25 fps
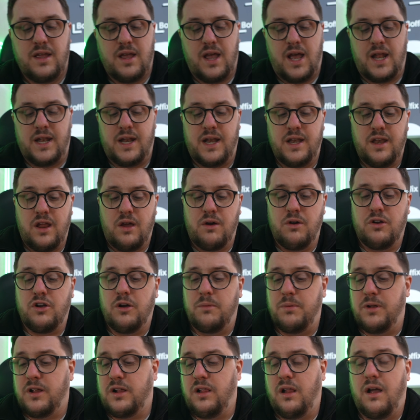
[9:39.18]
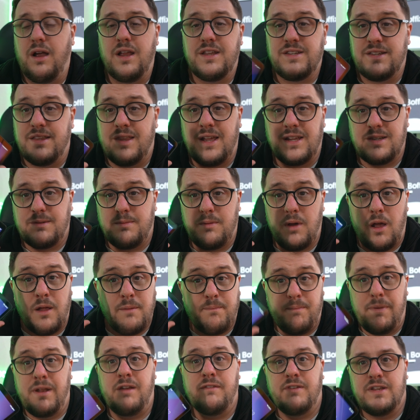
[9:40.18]
And I know a couple of clients that that's a
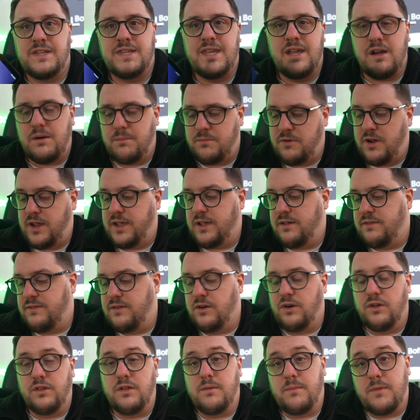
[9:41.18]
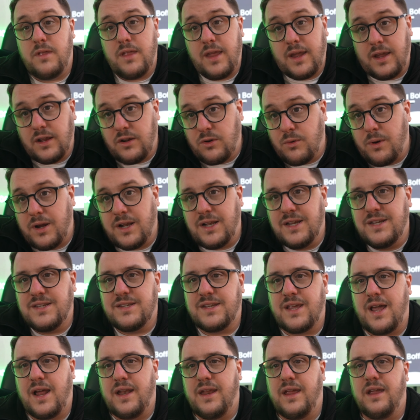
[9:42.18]
bit of a deal breaker for them, that they can quickly
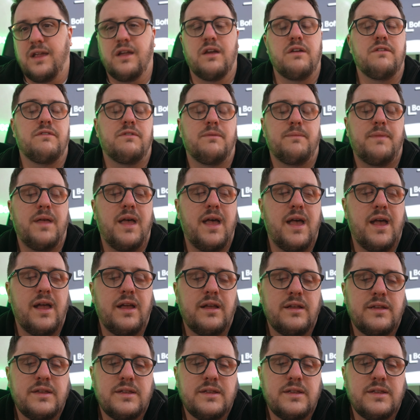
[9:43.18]
scan it and go from there.